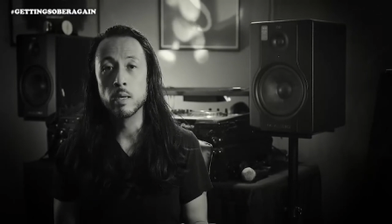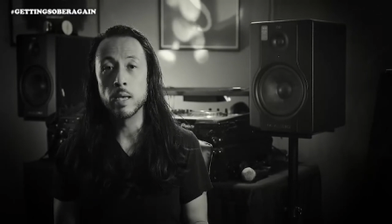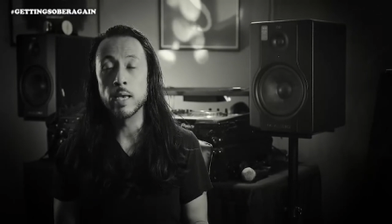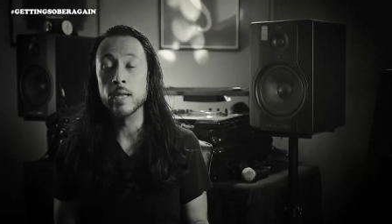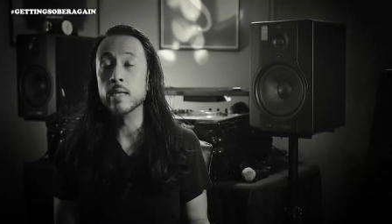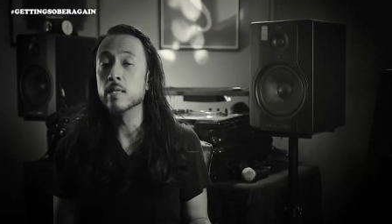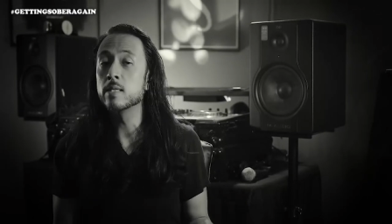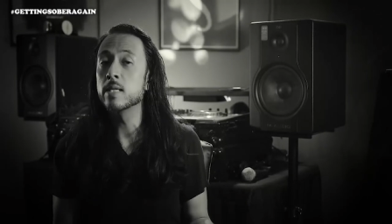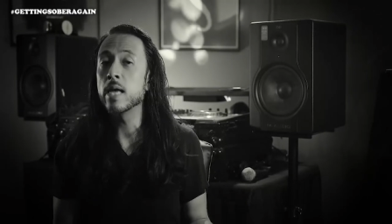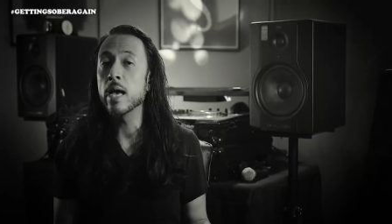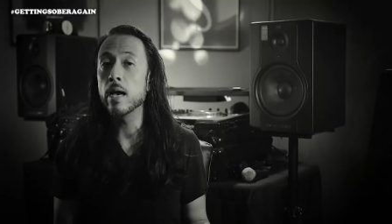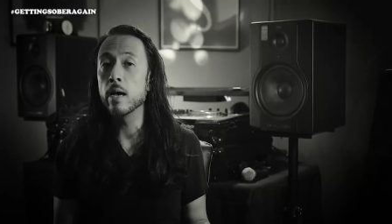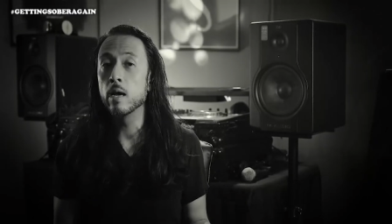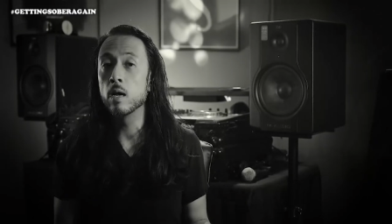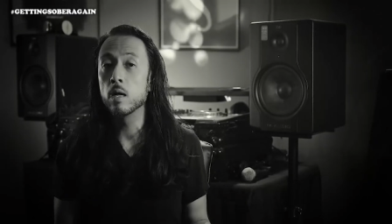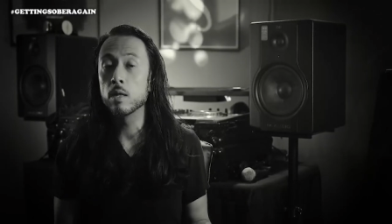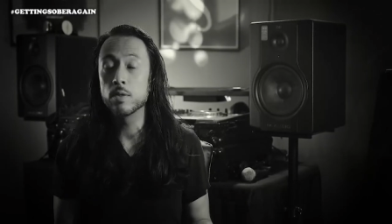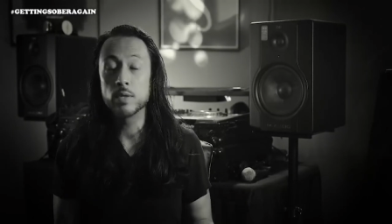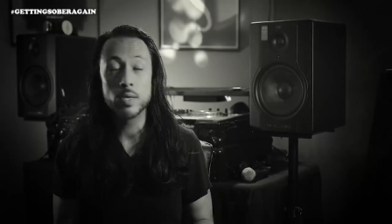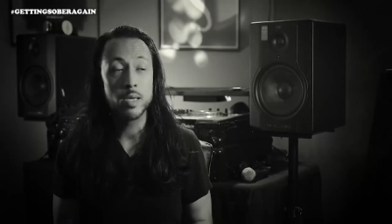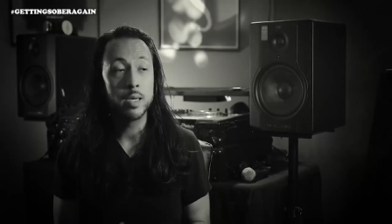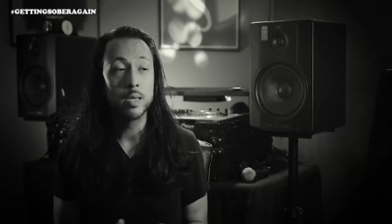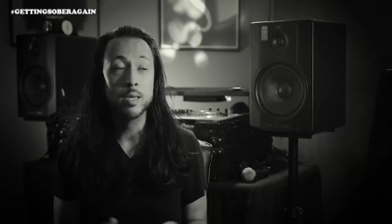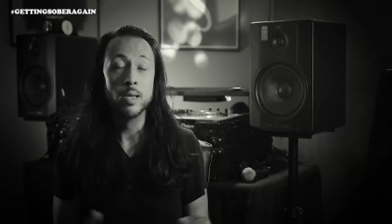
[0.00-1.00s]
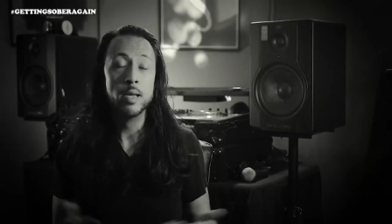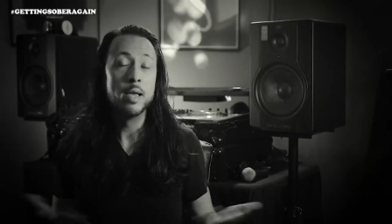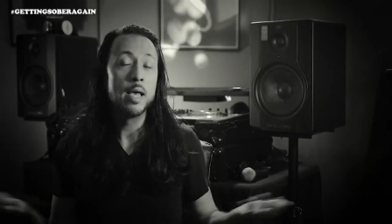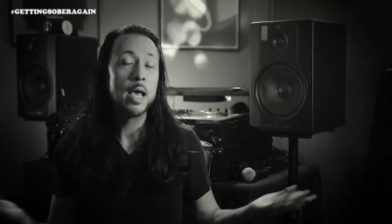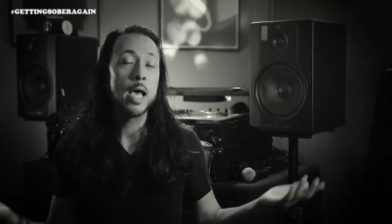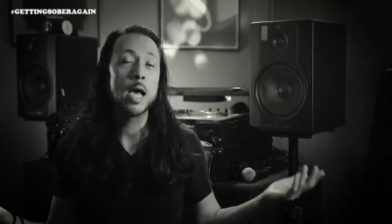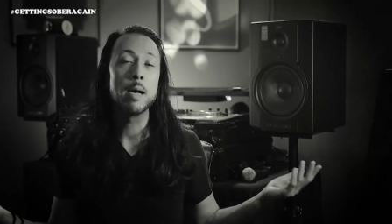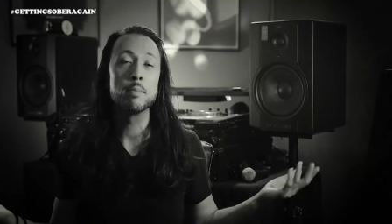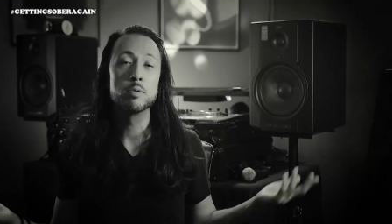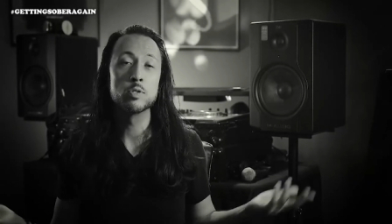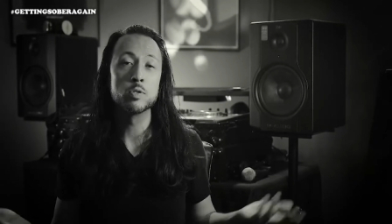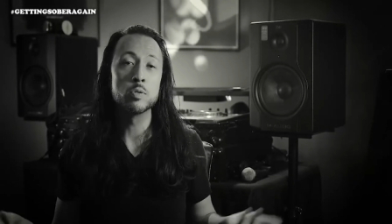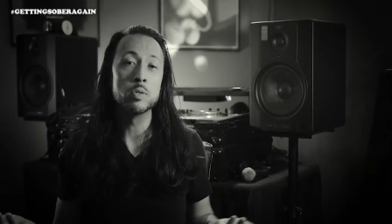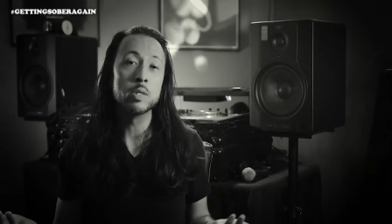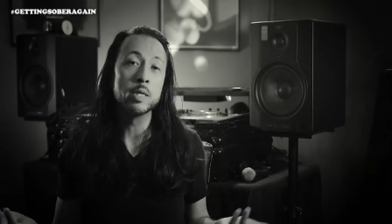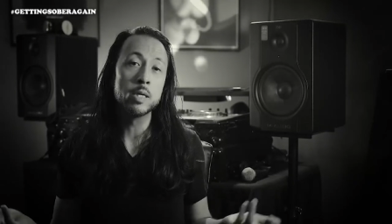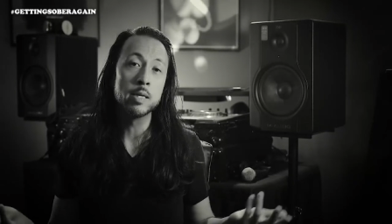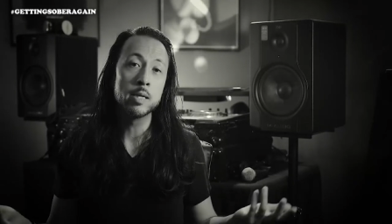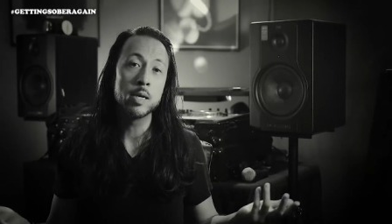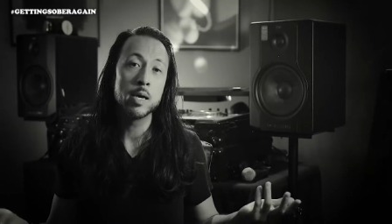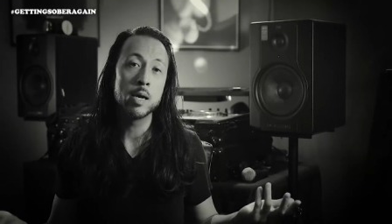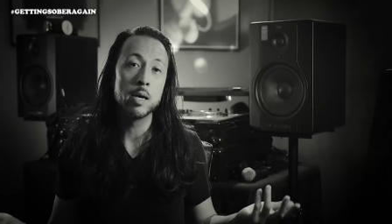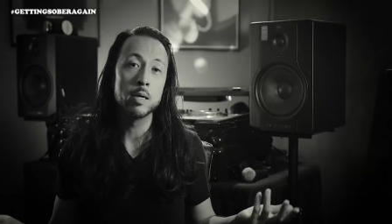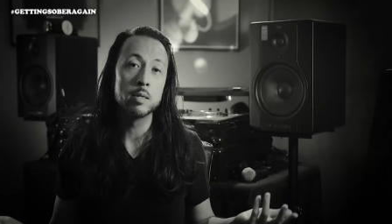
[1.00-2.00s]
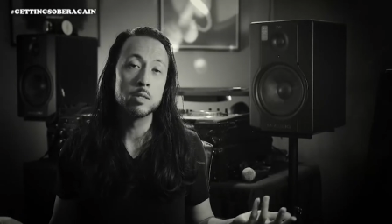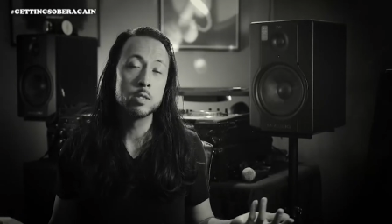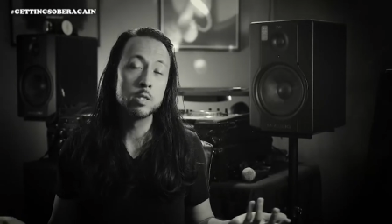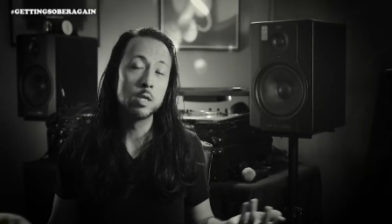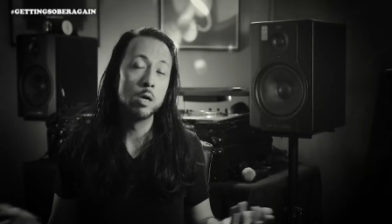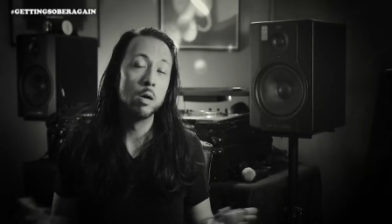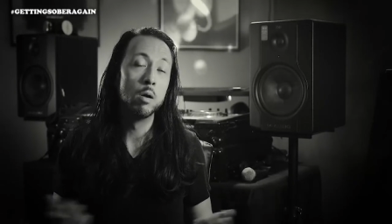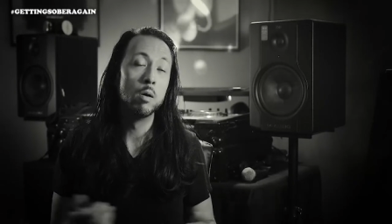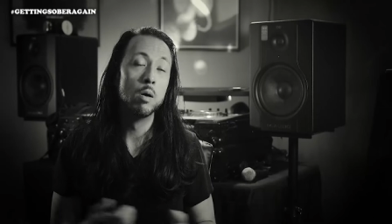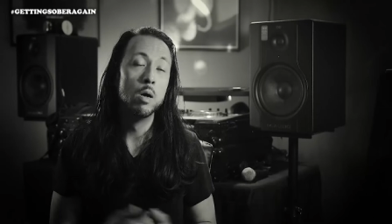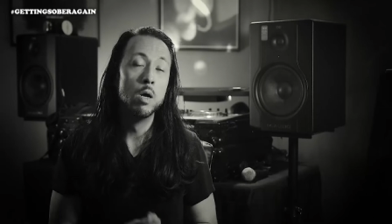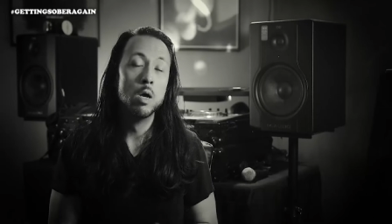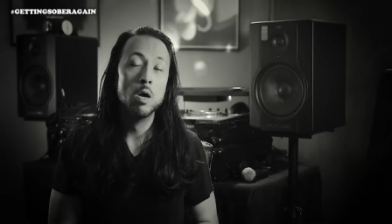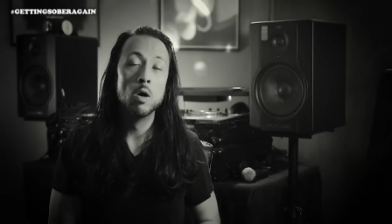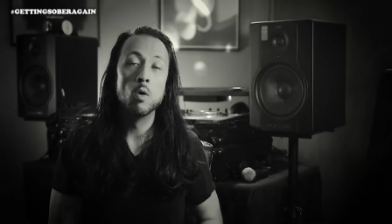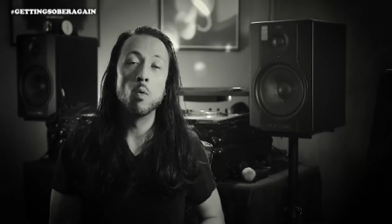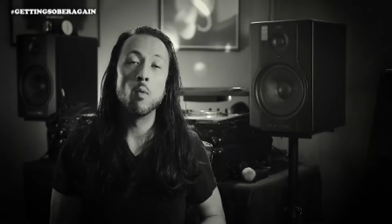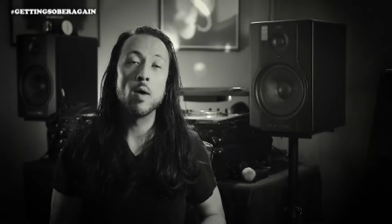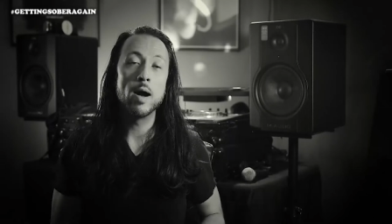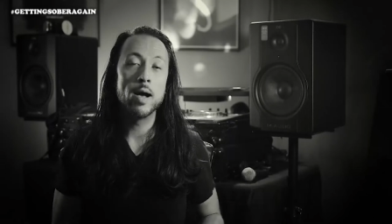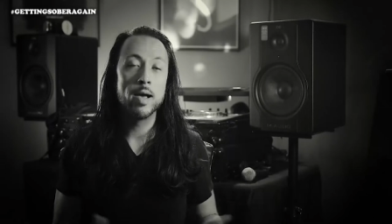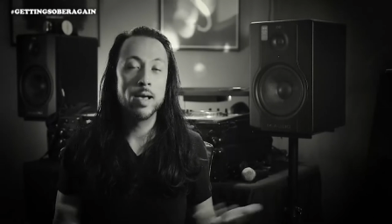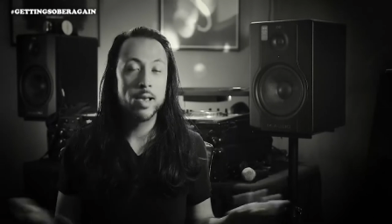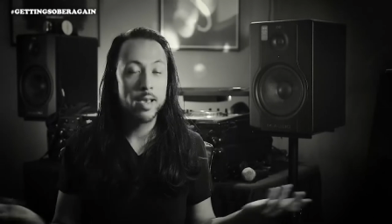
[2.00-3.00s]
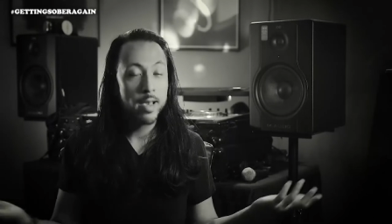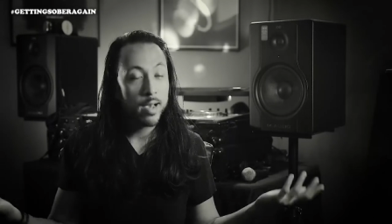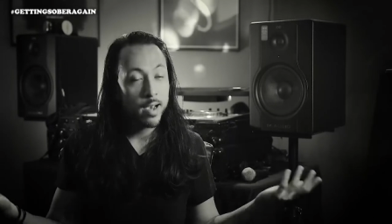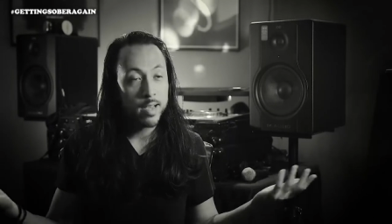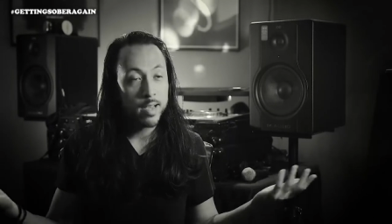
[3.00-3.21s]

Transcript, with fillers: And is that healthy? Absolutely not. So why